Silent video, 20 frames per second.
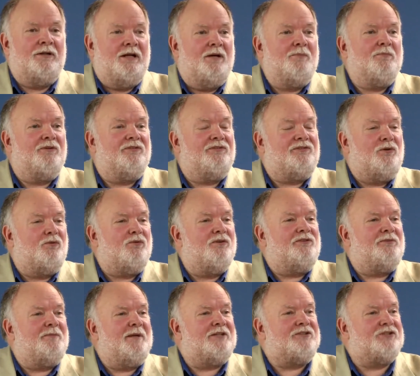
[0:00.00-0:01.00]
number stories
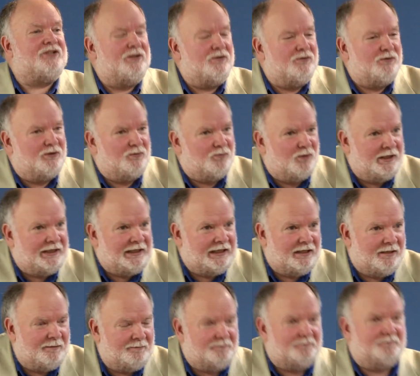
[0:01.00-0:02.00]
about children running
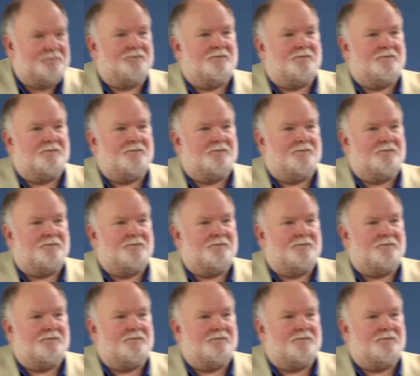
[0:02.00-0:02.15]
up